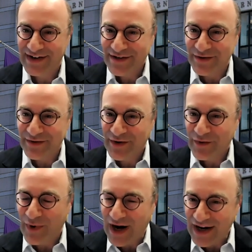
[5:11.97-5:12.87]
So
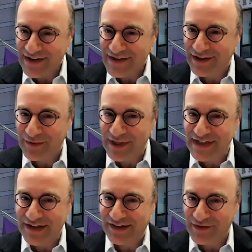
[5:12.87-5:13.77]
why is
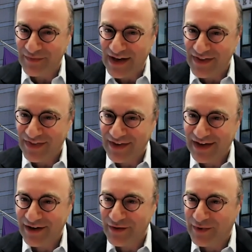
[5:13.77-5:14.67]
globalization a myth,
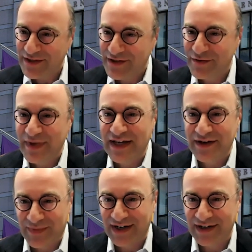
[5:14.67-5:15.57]
and what do you
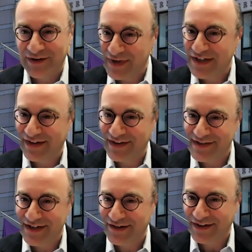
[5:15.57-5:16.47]
mean by
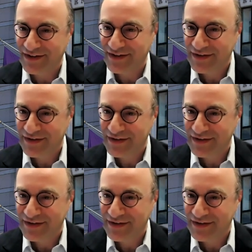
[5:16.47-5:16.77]
regionalization?